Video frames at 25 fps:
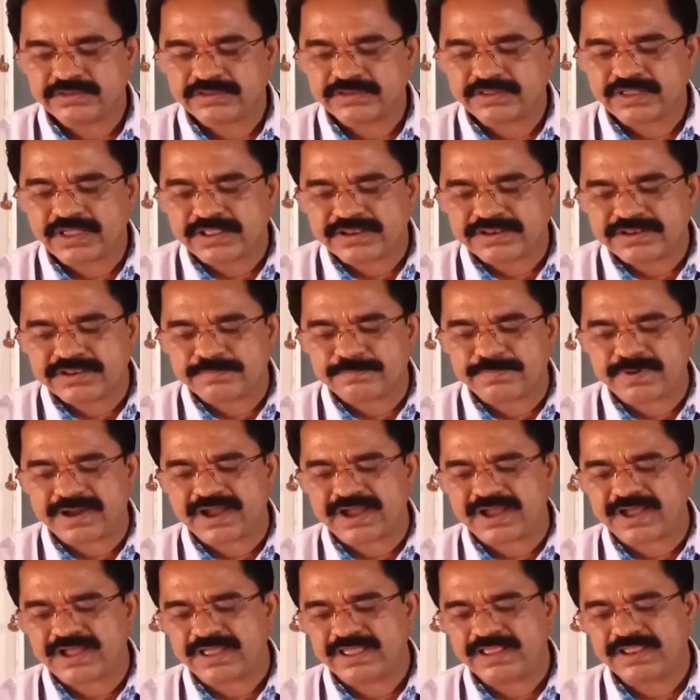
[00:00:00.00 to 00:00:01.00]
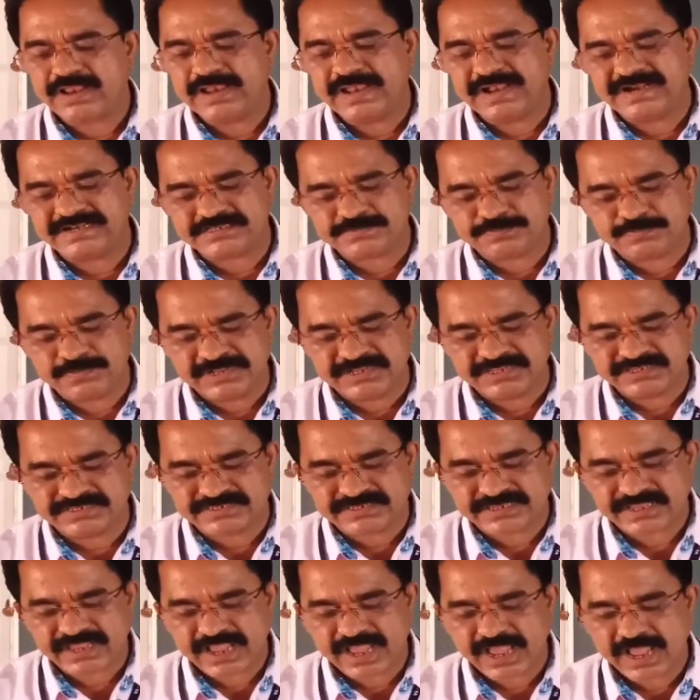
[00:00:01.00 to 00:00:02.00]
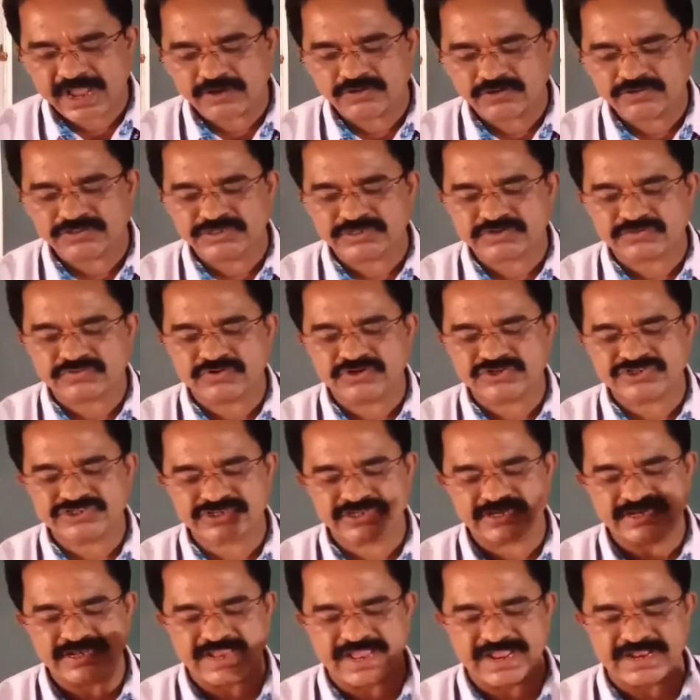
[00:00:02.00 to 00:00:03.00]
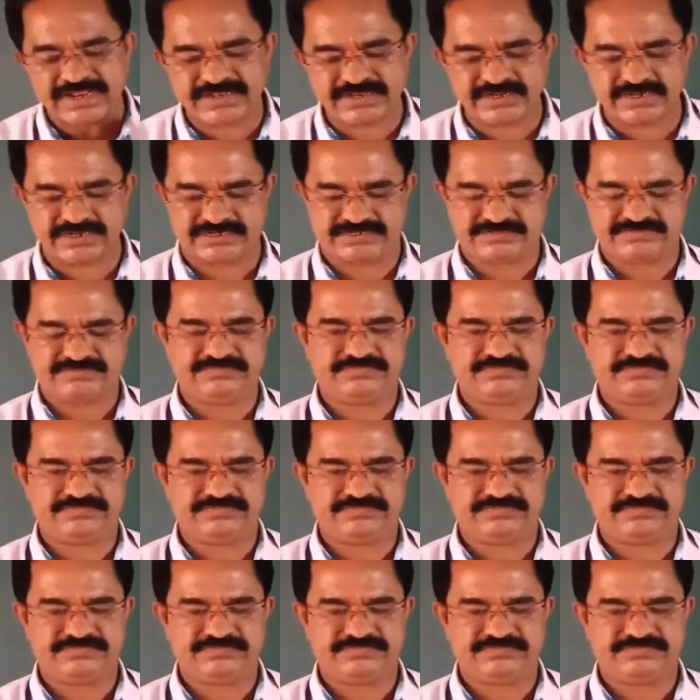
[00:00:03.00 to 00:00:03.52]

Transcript: Grandpa, let's please have the question later.